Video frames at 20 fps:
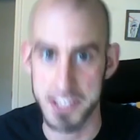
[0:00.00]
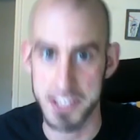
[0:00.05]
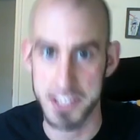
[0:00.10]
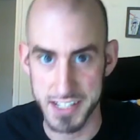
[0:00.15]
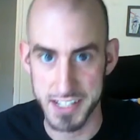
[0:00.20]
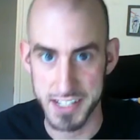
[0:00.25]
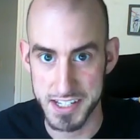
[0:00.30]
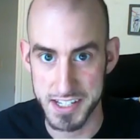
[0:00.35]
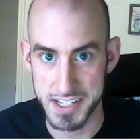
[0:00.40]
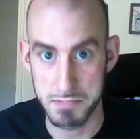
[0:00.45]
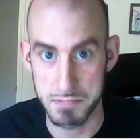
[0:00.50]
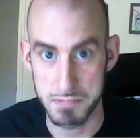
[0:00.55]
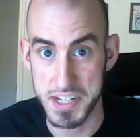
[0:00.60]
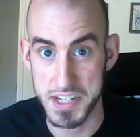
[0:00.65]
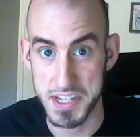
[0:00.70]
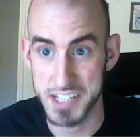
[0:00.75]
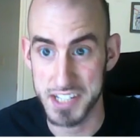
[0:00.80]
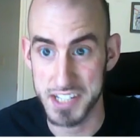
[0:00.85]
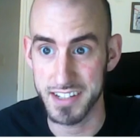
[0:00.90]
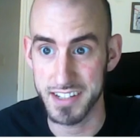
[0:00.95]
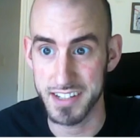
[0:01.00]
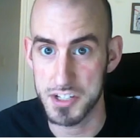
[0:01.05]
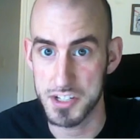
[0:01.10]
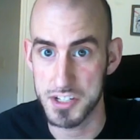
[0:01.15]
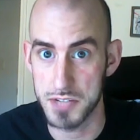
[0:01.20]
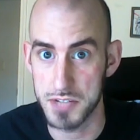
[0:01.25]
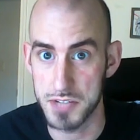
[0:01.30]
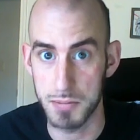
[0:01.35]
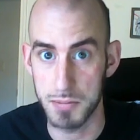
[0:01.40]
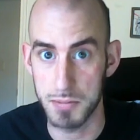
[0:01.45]
because this basically lets you
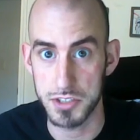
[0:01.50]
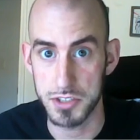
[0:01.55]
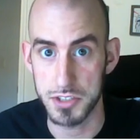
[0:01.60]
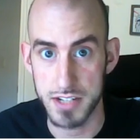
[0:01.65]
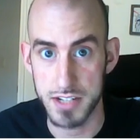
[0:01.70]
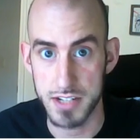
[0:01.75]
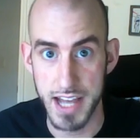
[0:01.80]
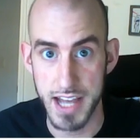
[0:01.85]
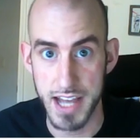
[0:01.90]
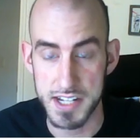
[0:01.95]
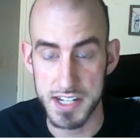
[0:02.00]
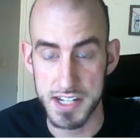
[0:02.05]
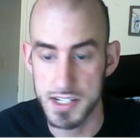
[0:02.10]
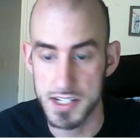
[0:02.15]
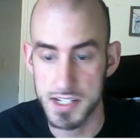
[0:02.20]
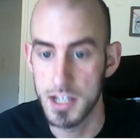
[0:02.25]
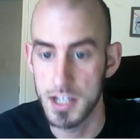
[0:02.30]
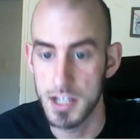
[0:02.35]
double your attacks.